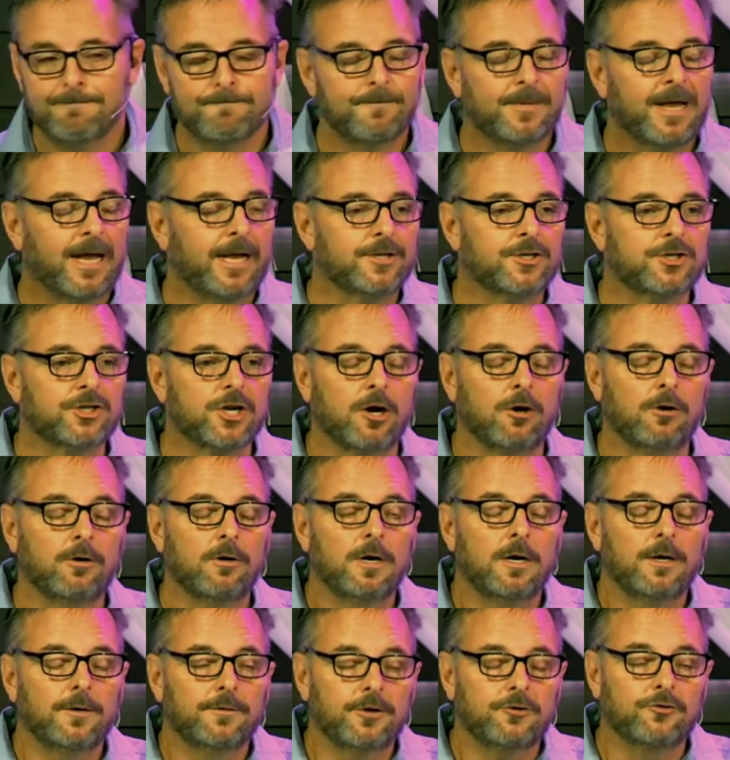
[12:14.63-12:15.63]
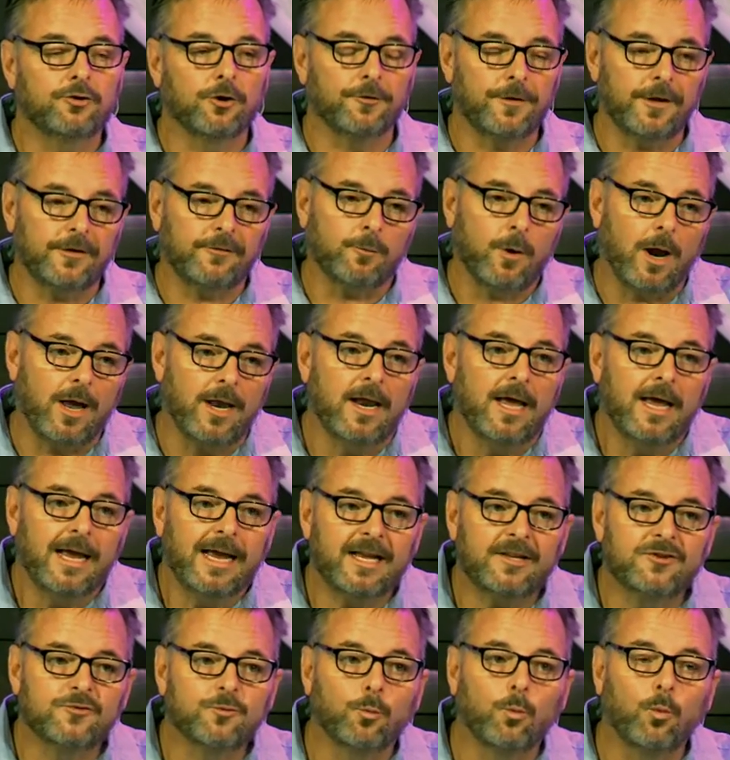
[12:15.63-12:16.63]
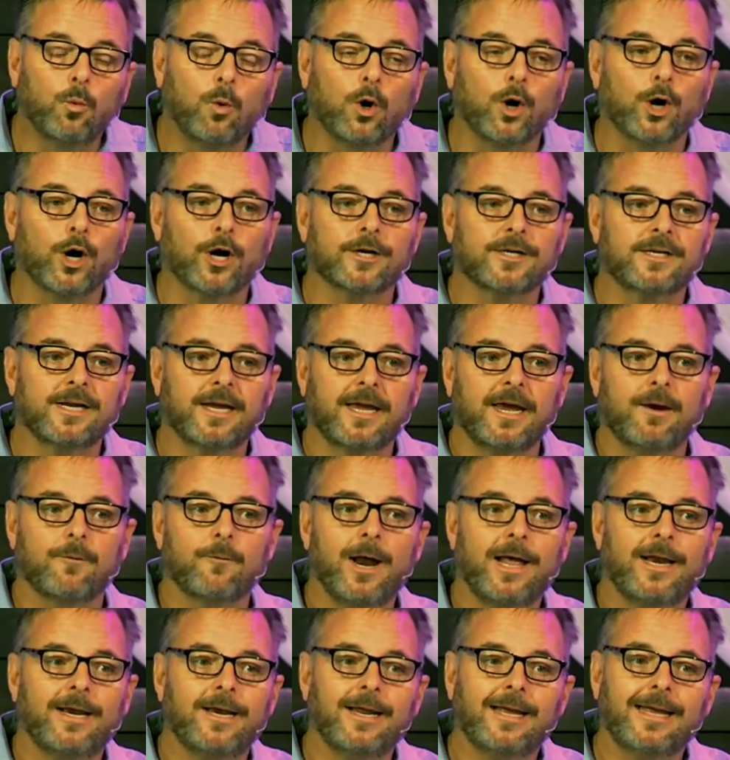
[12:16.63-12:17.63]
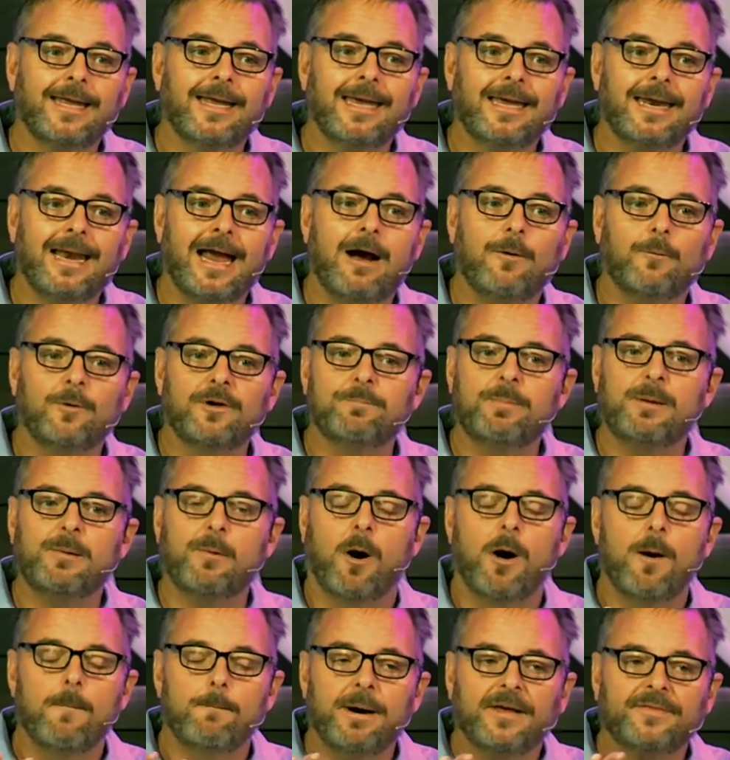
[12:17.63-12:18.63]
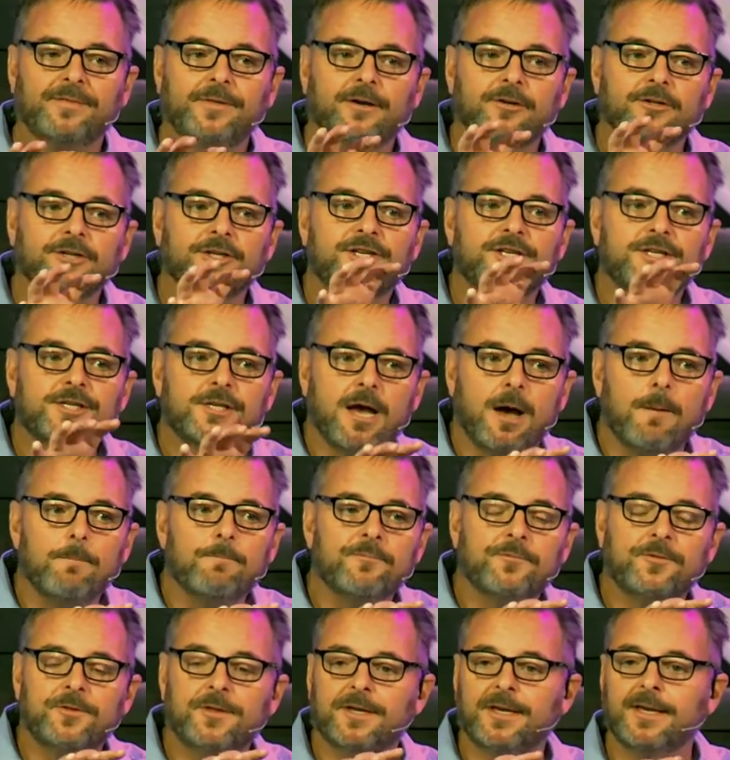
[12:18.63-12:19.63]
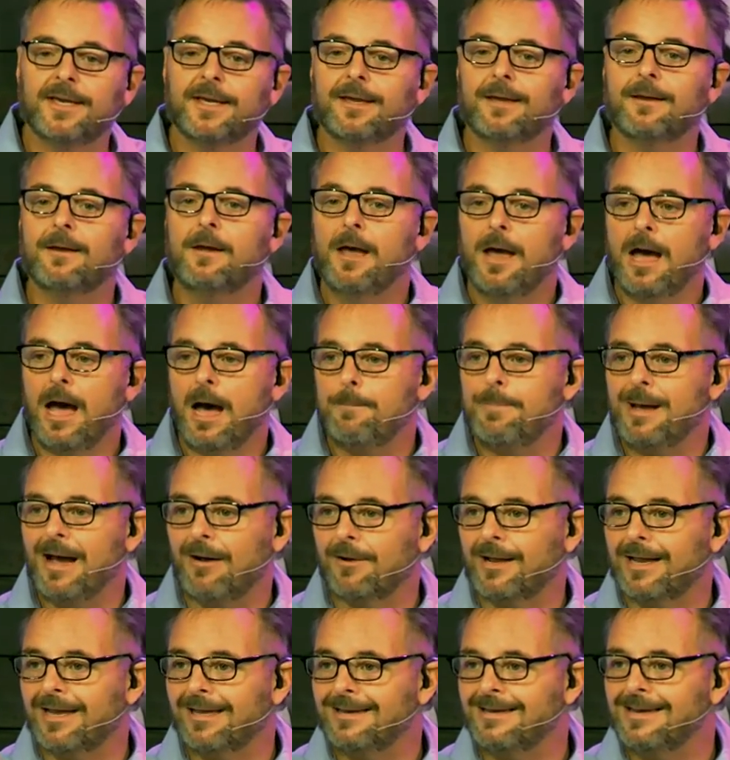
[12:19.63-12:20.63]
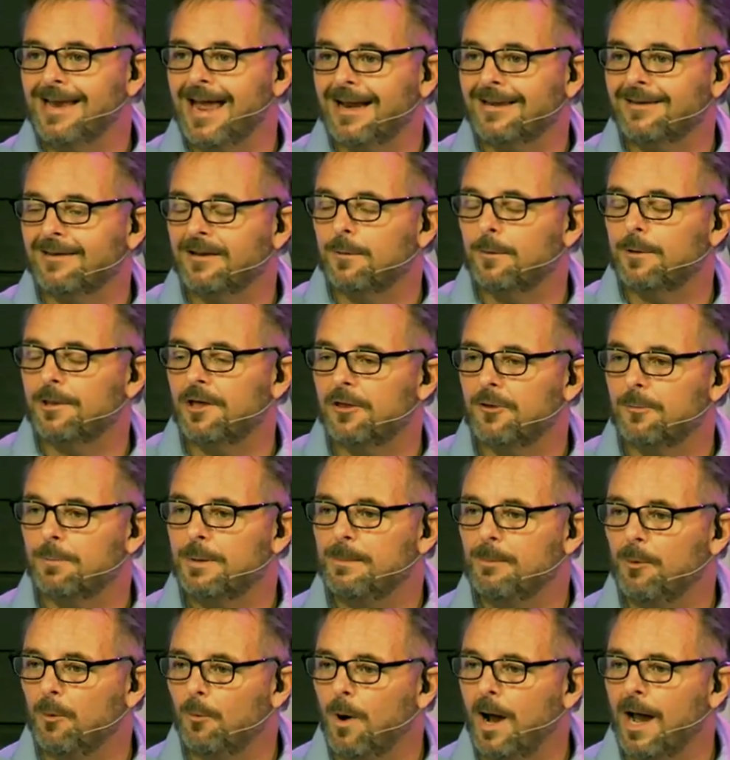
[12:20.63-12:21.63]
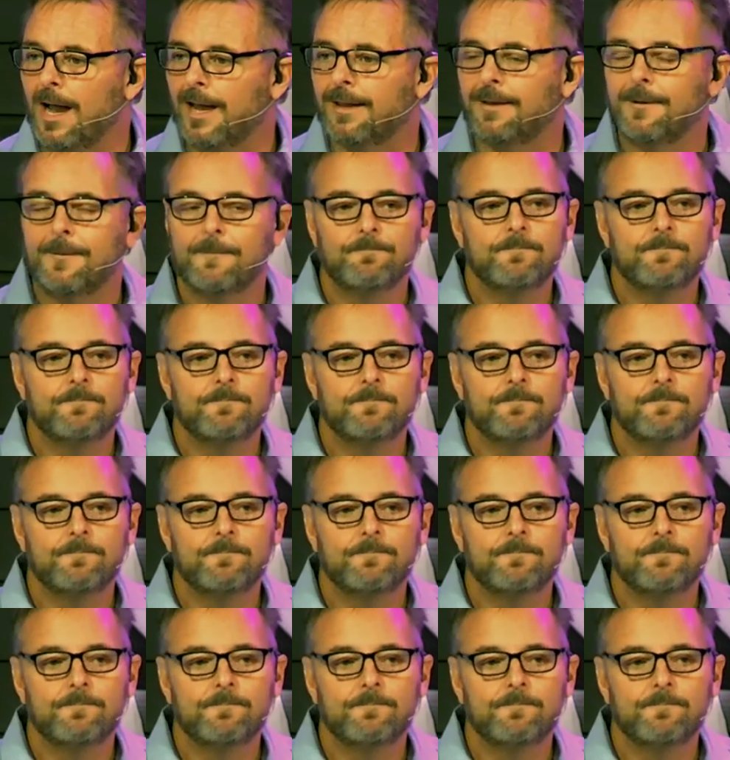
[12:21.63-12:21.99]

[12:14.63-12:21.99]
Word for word: And so the truth is, right, it's work to get ready to get out with people. But there's something about connecting with other people. Why?